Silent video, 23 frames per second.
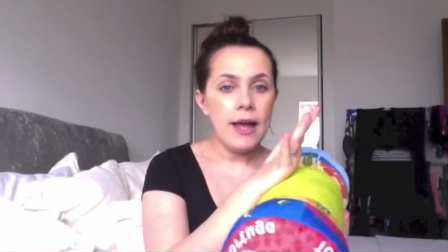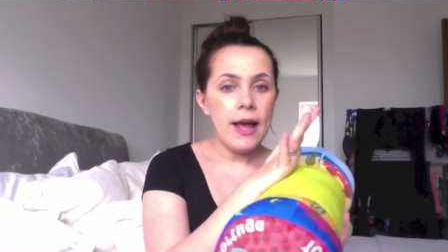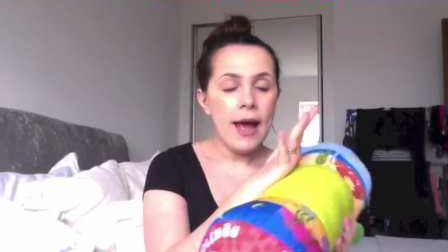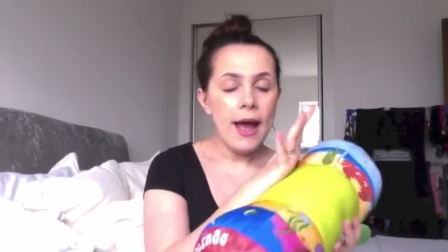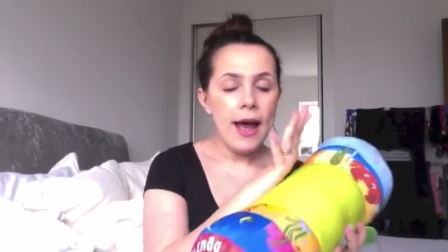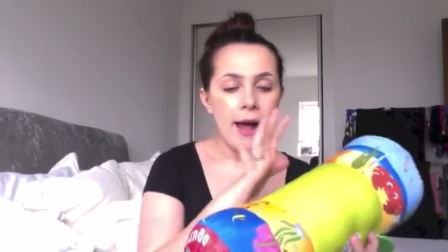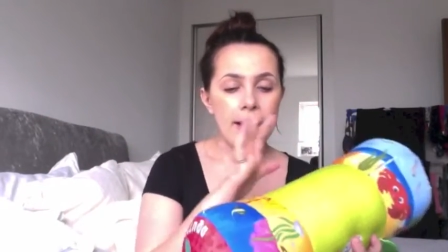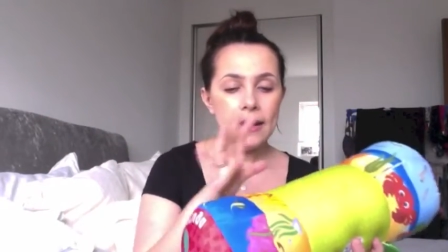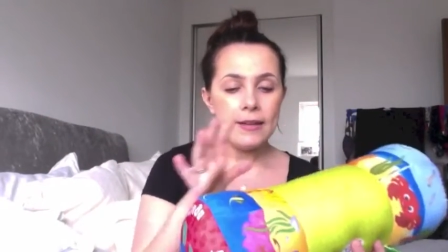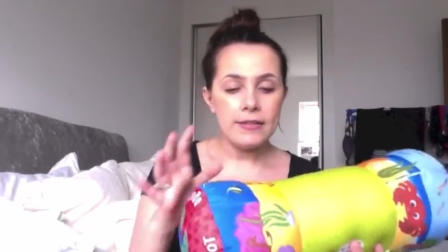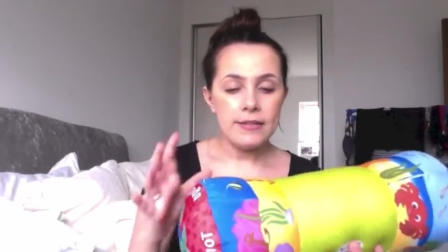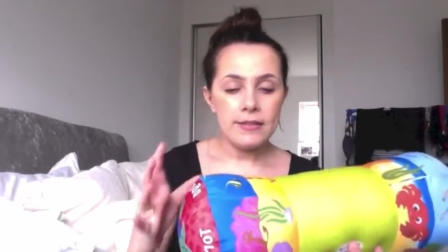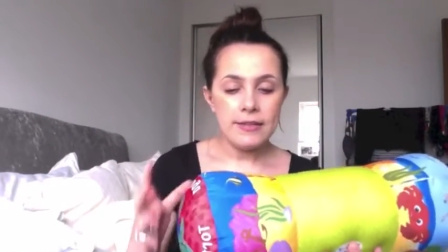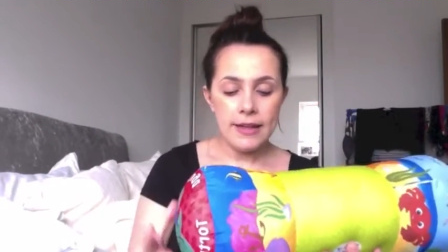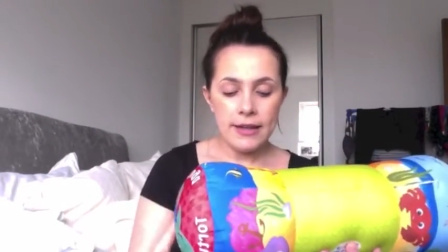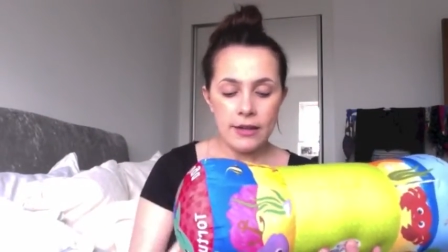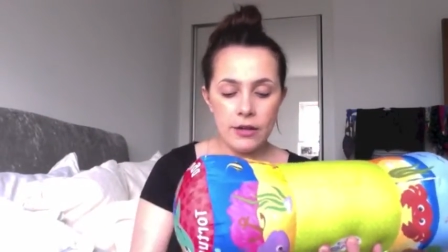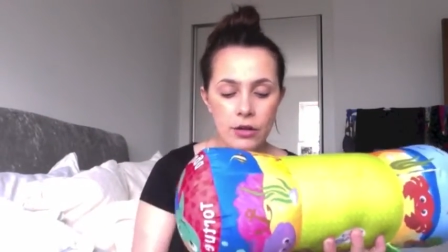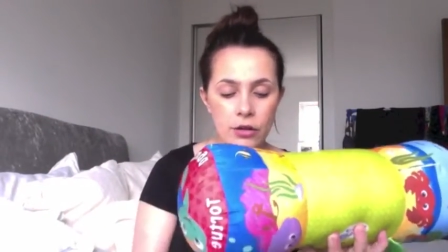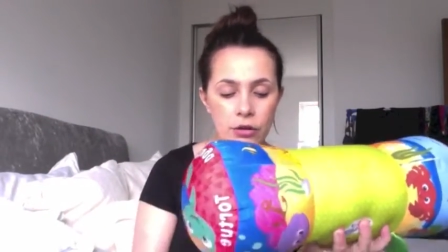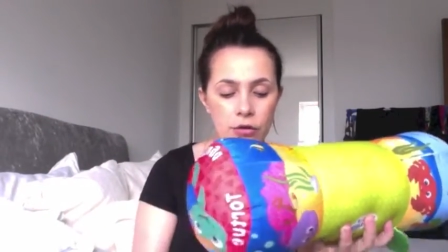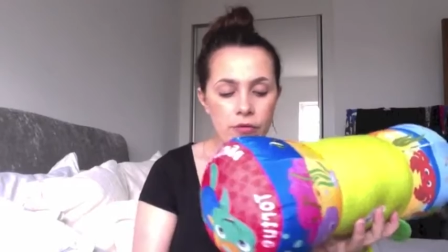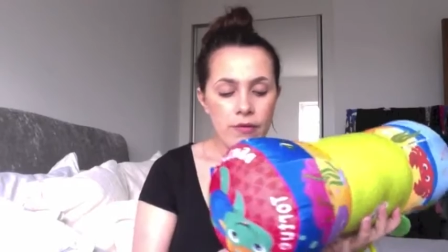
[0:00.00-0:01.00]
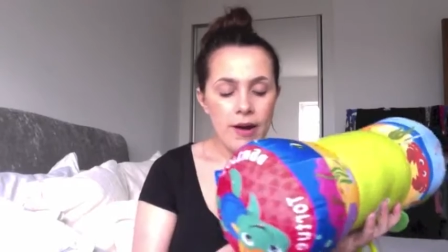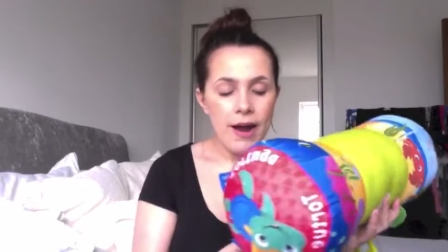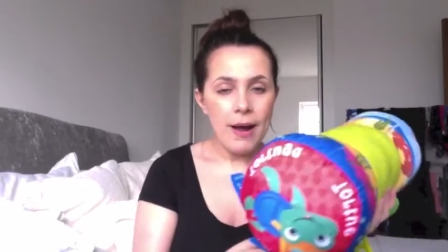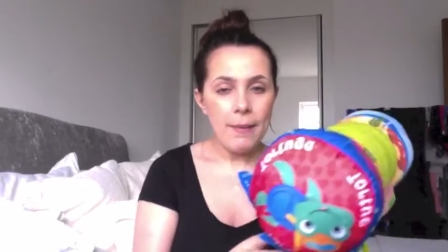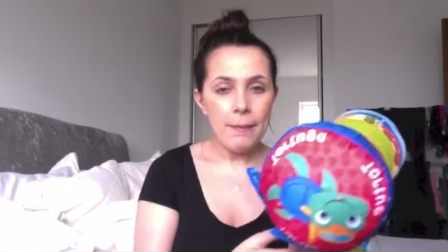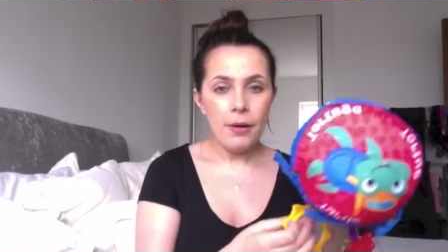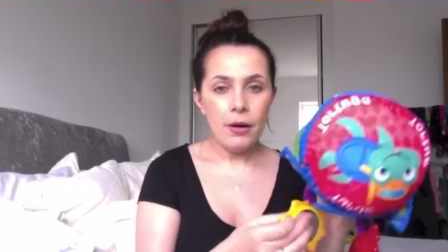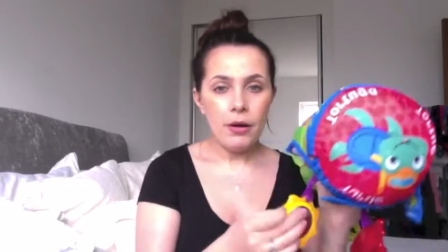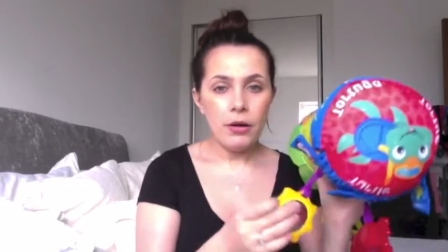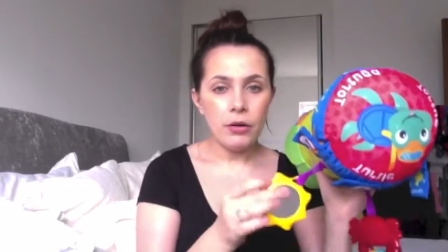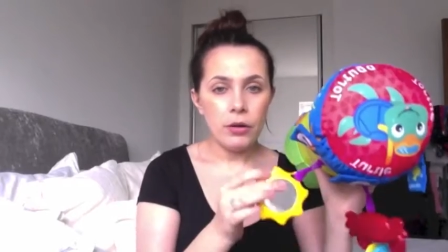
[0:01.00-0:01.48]
and they can grab
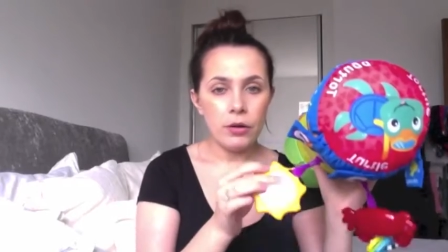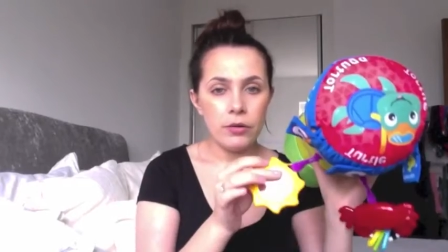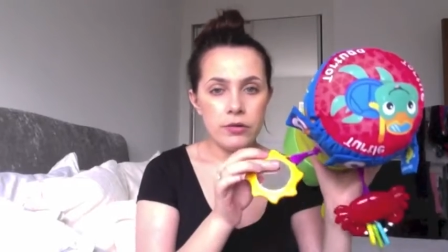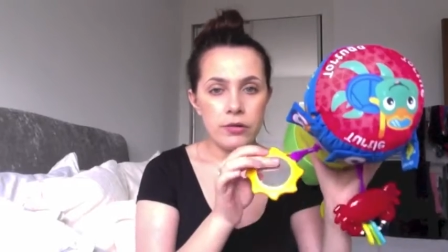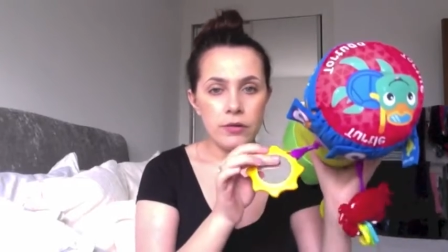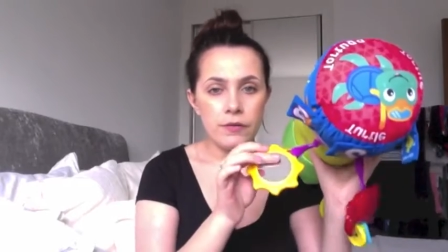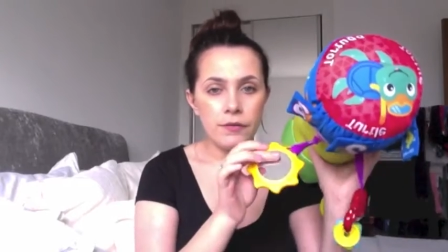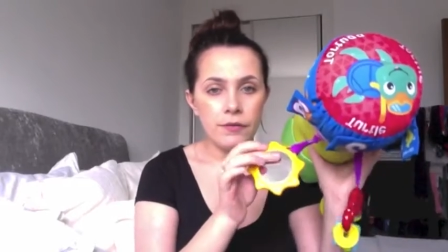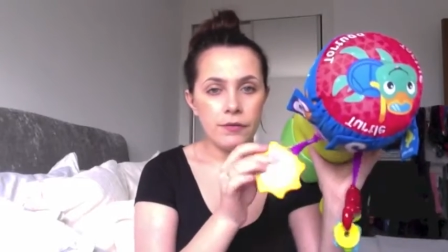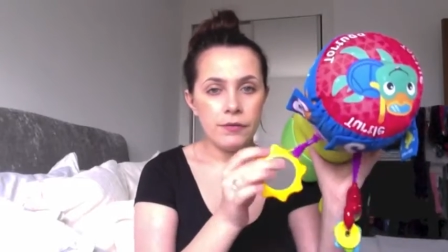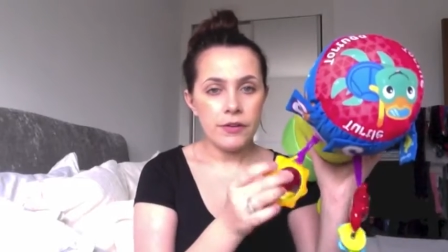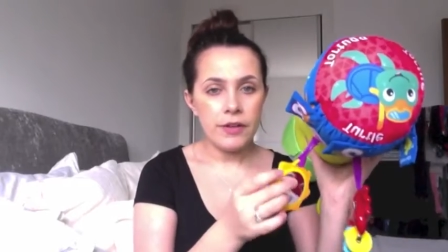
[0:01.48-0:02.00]
lots of